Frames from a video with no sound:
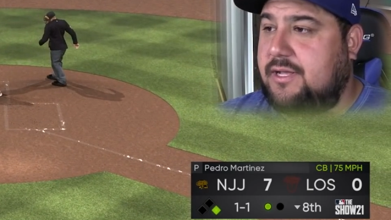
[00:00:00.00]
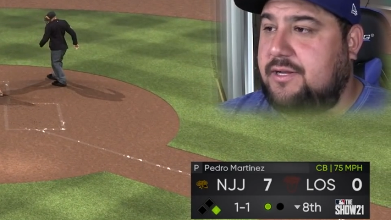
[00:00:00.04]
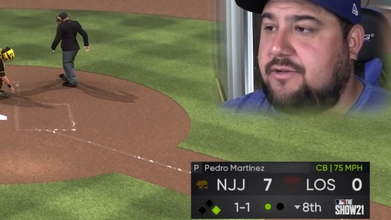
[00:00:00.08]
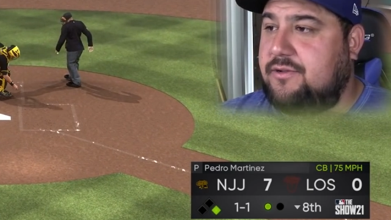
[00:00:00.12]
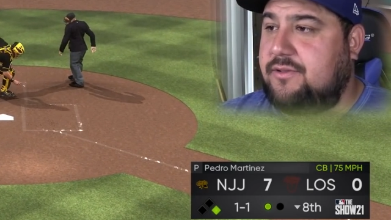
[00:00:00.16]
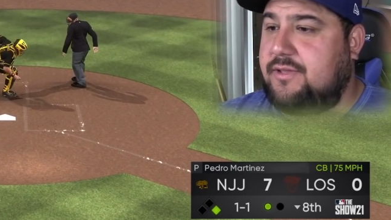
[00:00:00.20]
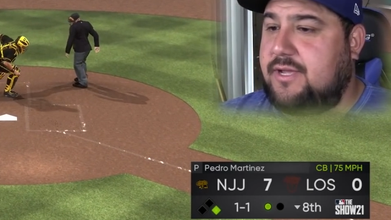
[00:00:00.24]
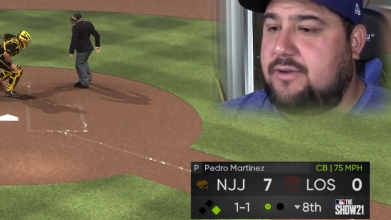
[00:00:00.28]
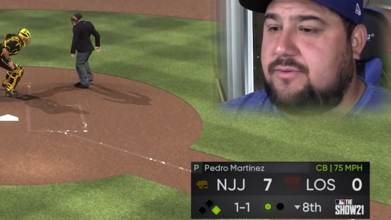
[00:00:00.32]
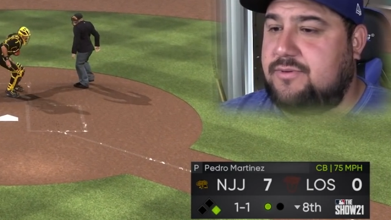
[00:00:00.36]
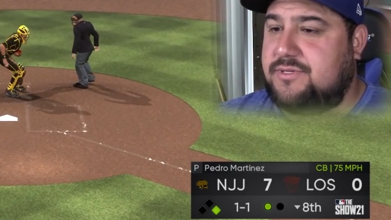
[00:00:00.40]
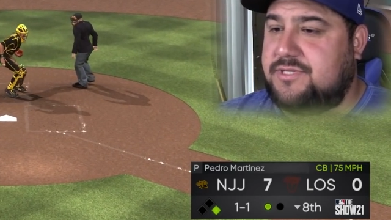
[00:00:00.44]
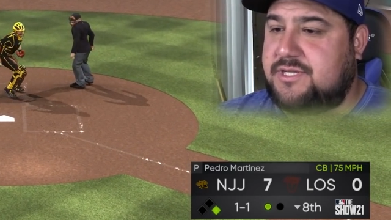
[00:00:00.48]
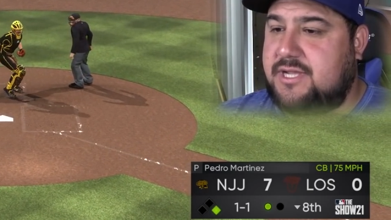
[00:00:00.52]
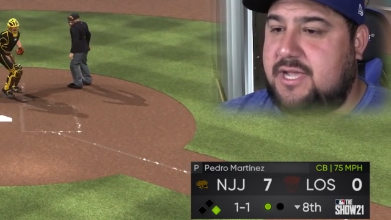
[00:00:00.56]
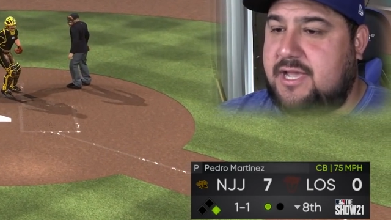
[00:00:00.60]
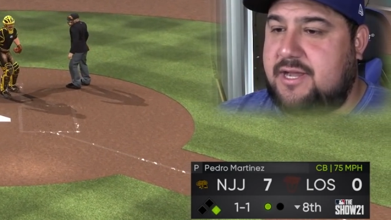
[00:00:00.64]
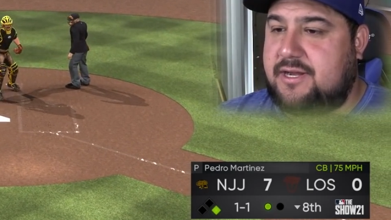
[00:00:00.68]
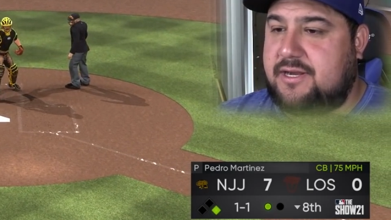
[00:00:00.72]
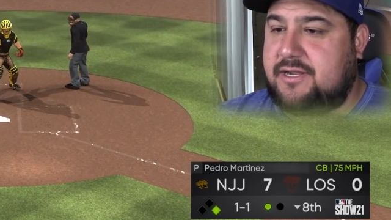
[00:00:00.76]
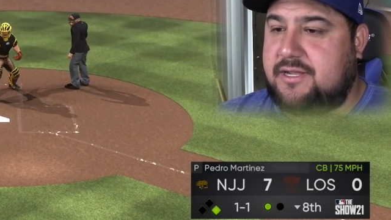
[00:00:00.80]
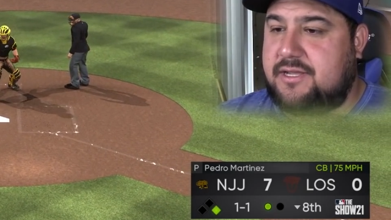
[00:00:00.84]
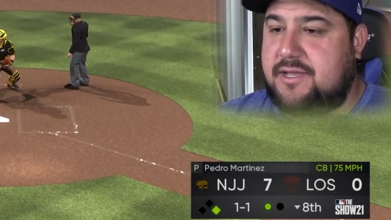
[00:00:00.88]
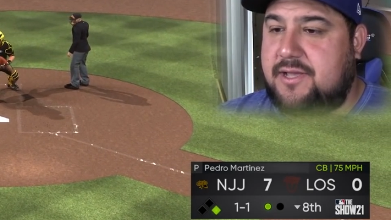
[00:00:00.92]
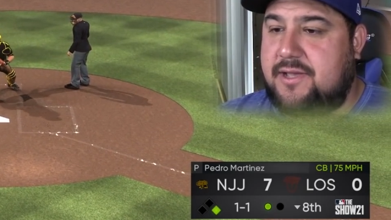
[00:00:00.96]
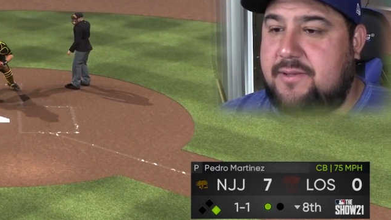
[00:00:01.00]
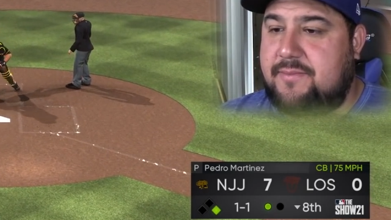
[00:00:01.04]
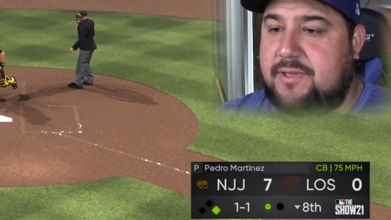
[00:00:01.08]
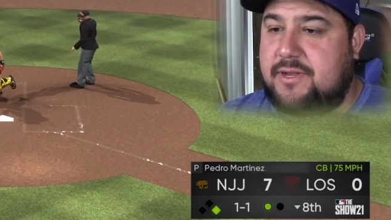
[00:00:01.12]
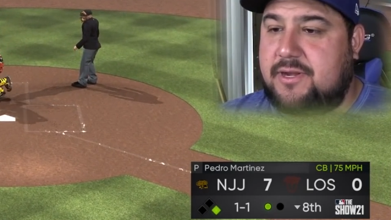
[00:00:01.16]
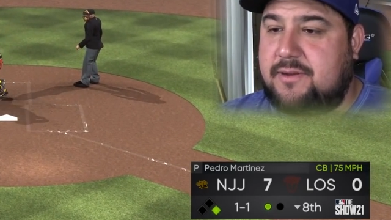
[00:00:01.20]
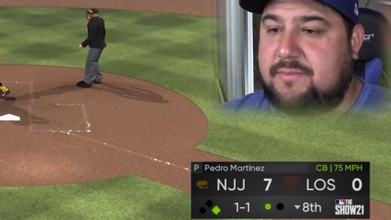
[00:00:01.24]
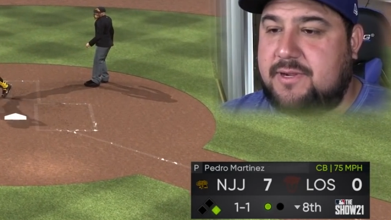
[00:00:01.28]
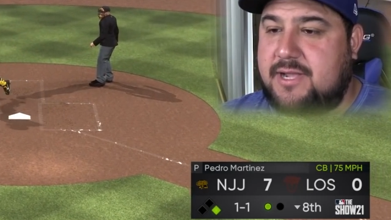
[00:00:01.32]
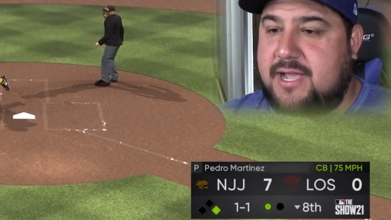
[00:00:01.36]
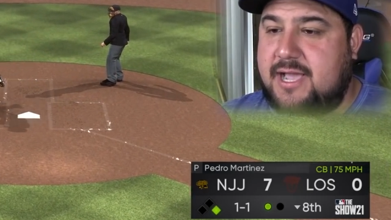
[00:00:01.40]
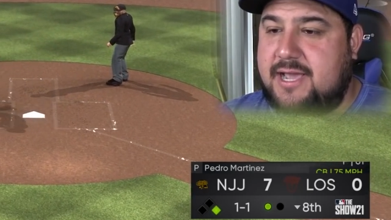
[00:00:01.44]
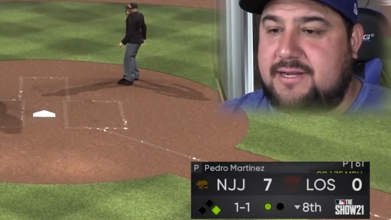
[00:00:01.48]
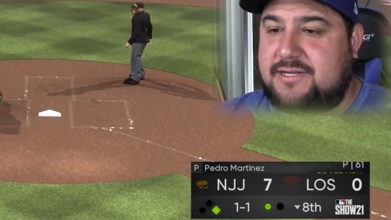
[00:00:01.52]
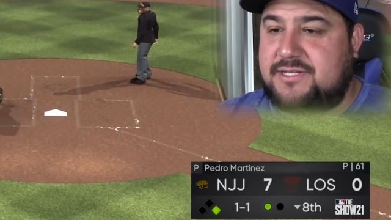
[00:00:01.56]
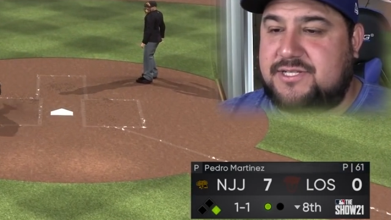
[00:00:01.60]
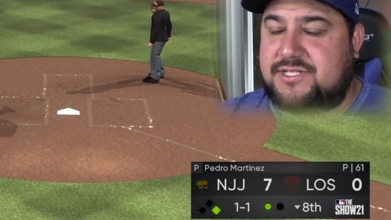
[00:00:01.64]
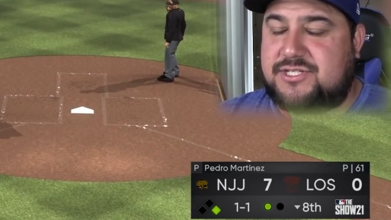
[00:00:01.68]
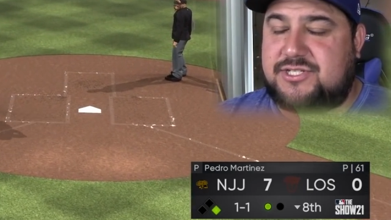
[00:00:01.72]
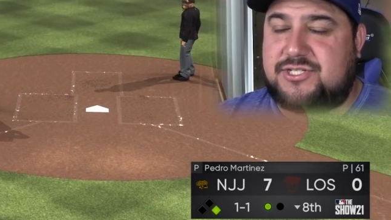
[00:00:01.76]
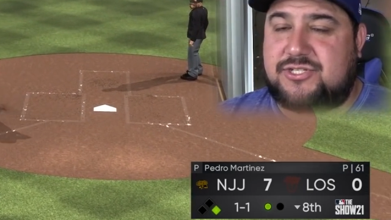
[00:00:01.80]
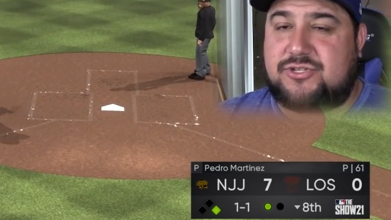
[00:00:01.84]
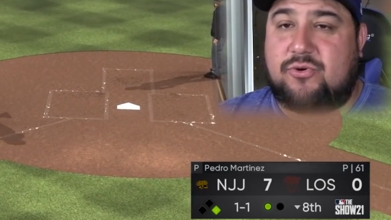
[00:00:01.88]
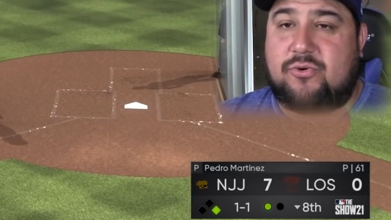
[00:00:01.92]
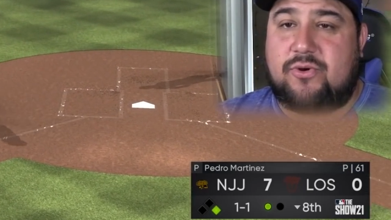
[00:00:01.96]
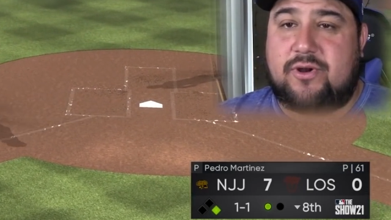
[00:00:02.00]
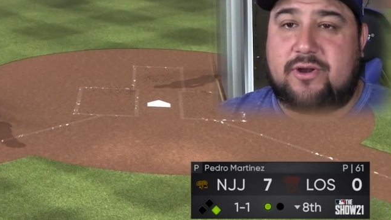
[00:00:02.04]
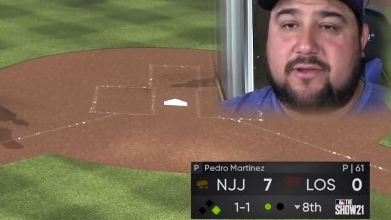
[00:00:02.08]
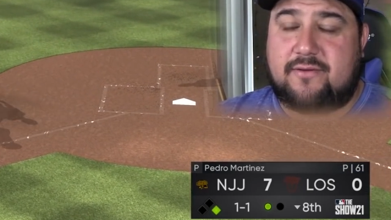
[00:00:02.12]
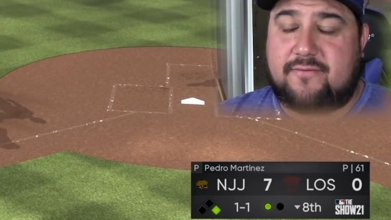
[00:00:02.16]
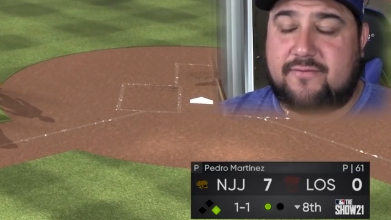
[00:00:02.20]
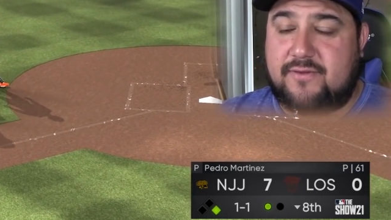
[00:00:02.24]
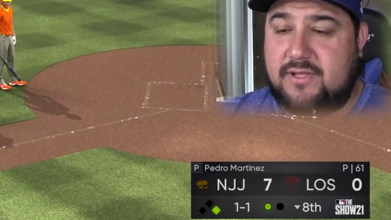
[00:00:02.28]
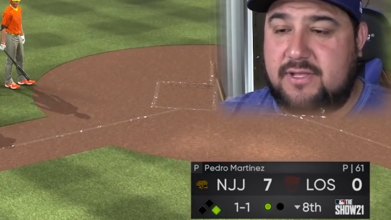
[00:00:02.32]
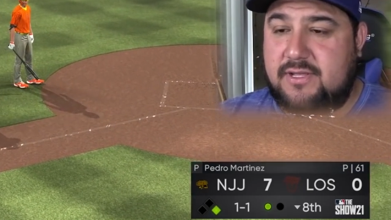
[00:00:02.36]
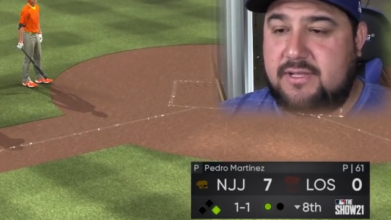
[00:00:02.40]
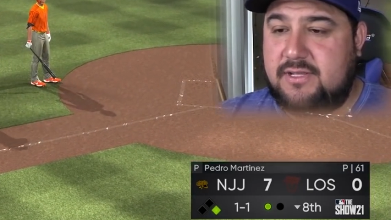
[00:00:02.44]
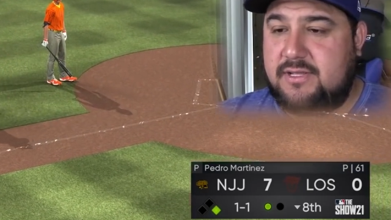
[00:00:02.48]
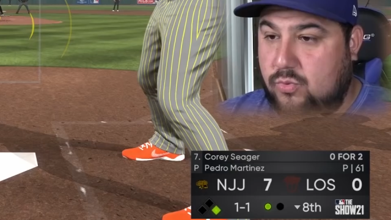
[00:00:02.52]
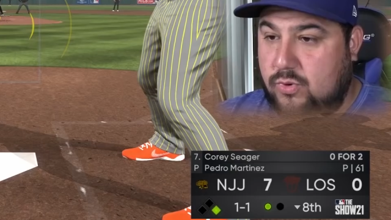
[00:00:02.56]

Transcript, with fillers: I knew that was kind of coming. I'm kind of sort of.